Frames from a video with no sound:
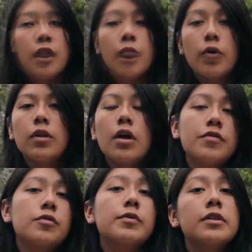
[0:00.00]
From a lot
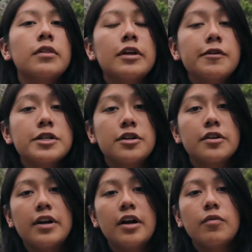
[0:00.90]
of the literature
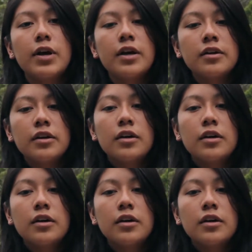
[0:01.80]
that I read,